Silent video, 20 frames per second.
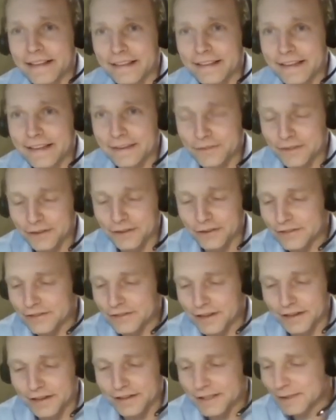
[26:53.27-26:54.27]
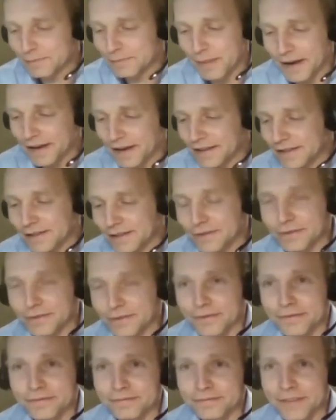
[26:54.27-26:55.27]
that even looks like specks
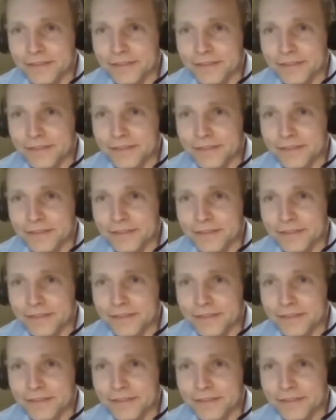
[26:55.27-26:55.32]
of